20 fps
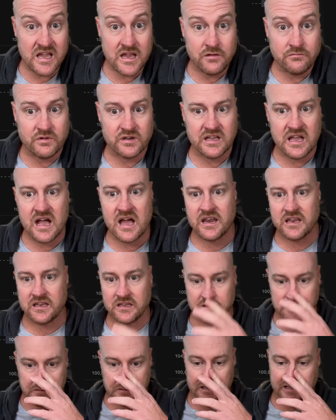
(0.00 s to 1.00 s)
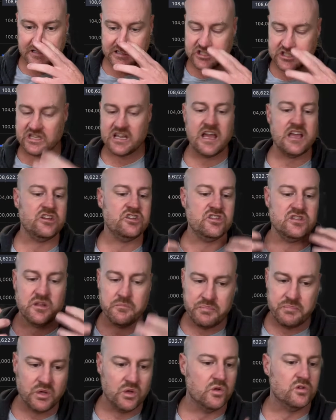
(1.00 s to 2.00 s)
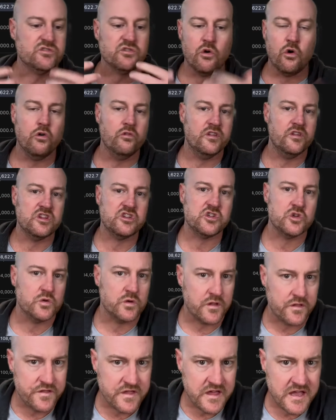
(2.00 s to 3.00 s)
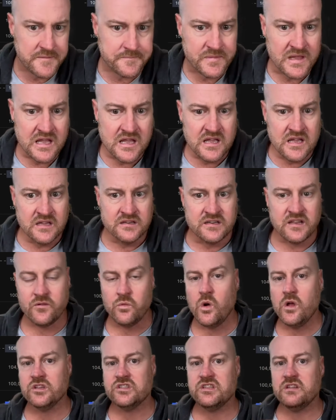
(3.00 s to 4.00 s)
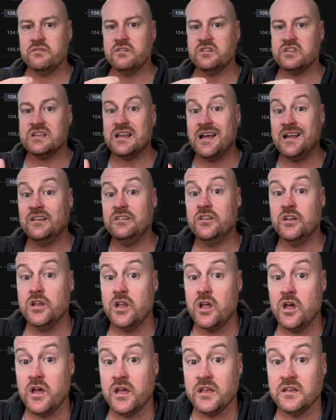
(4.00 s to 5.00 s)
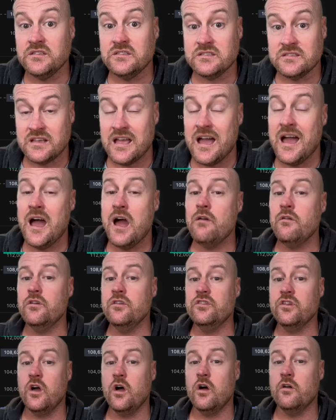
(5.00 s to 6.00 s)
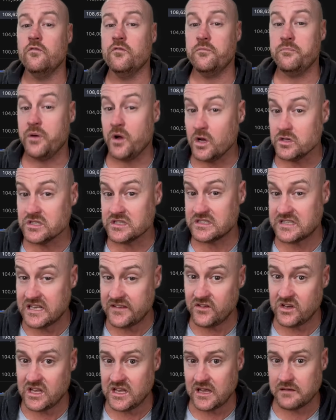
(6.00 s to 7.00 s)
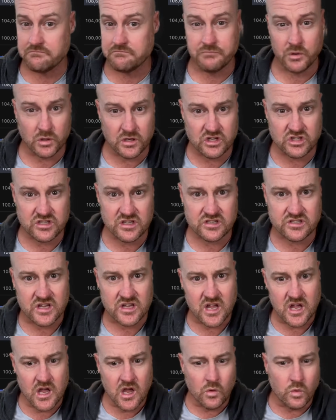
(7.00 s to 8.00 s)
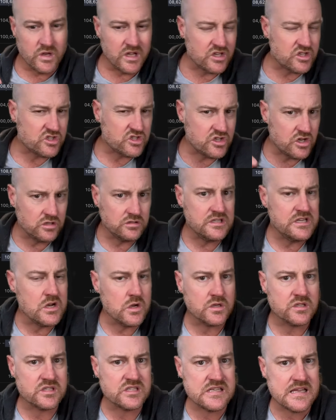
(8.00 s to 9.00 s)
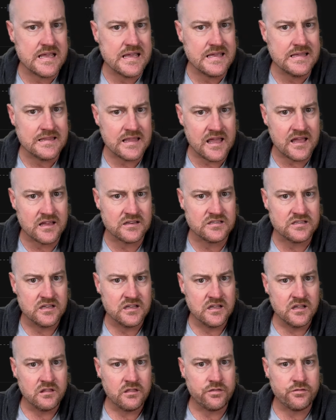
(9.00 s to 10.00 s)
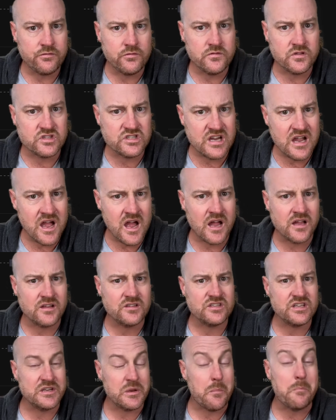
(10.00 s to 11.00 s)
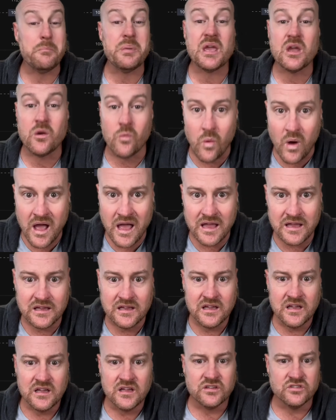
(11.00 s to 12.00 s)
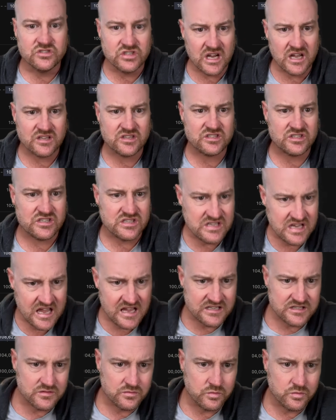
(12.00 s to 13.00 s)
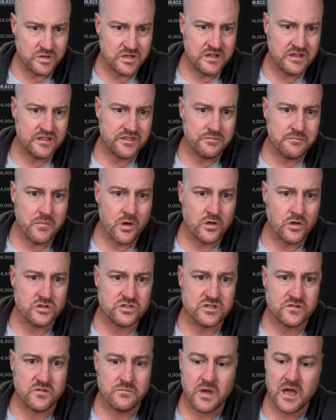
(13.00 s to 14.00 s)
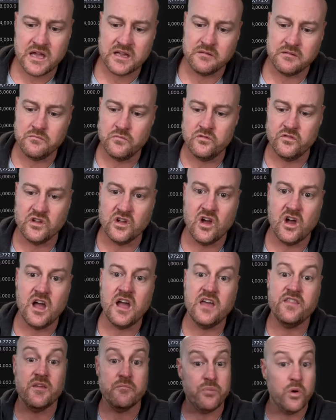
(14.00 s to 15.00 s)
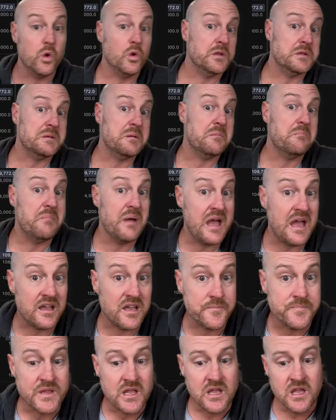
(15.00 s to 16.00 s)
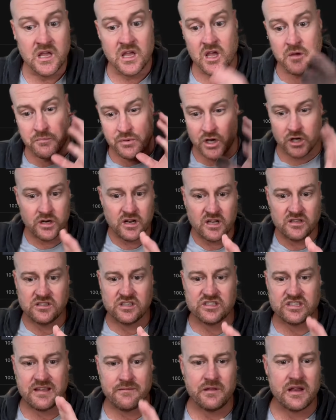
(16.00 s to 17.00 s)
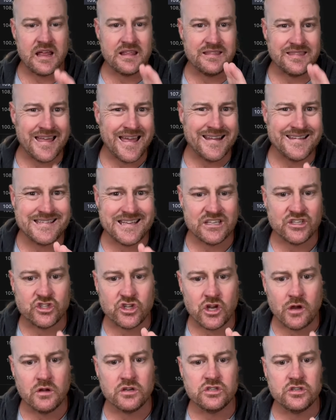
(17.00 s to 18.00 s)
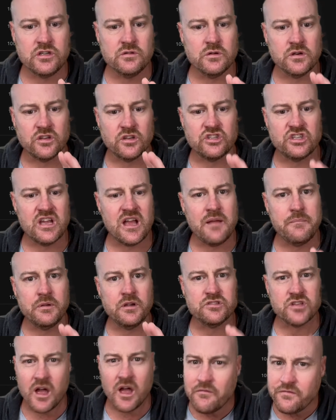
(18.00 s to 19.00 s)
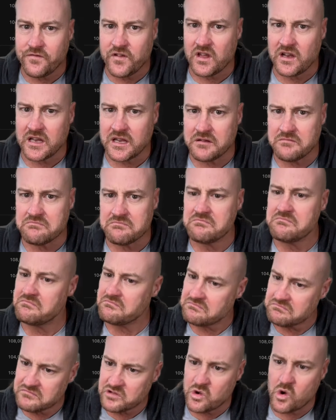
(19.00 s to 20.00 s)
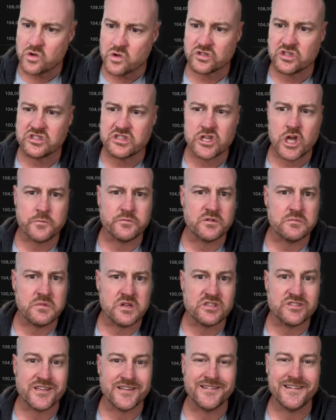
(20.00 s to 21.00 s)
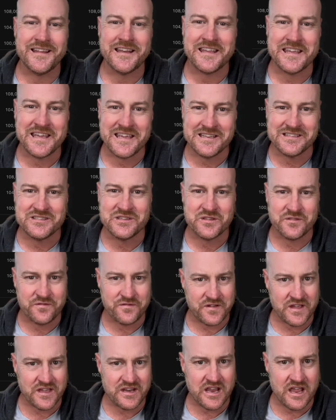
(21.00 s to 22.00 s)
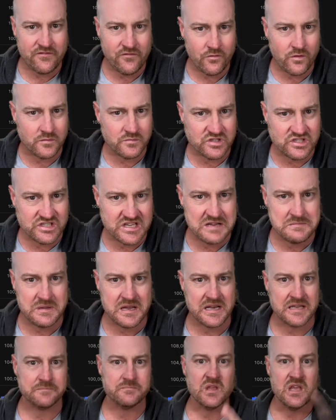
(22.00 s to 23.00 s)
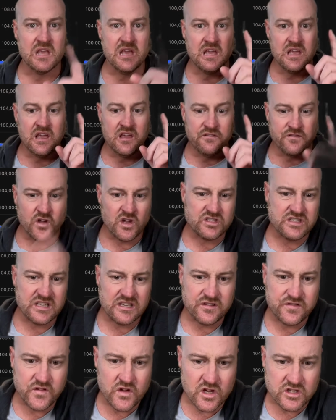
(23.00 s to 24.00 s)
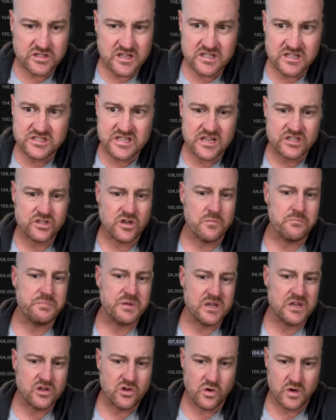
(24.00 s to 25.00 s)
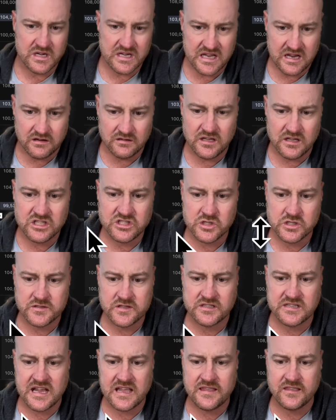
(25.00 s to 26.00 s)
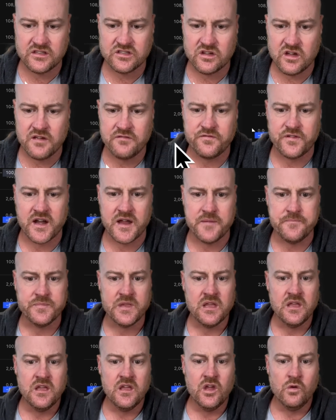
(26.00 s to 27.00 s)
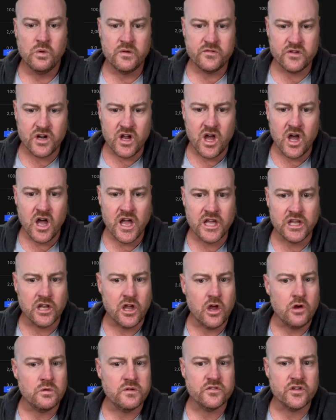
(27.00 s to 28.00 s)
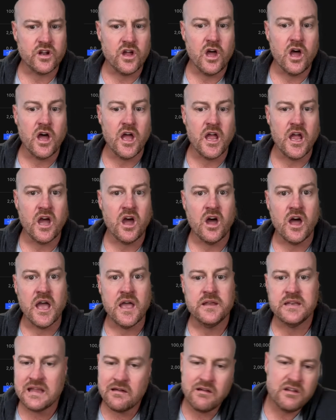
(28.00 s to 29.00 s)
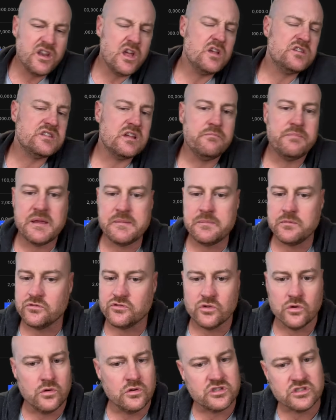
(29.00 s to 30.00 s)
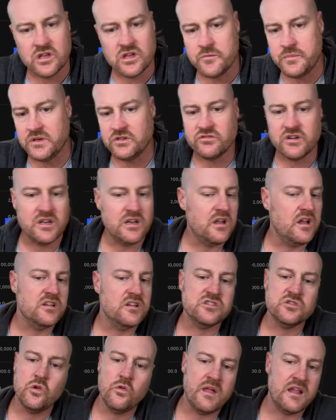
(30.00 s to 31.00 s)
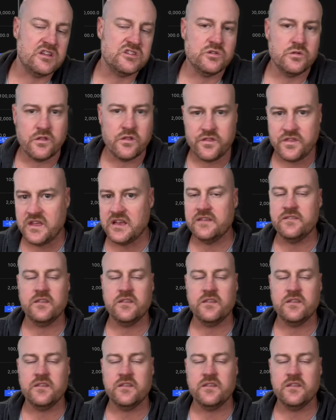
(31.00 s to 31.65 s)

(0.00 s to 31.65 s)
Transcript: regarding the legislation, the bills, all this sort of thing. Now, whilst there is an underlying current of positivity and bullishness, we are certainly not seeing that through the charts in a big way just yet, with most of the market moving higher than pulling back. But I'm going to disseminate that and show it to you on a chart because I'm feeling cautiously optimistic leading into the Fed FOMC meeting. First things first, let's touch on Bitcoin here. Let's look at the daily time frame. We've got a higher low and we've got a higher high. Now, I know some people draw sloping trend lines and all that sort of thing, and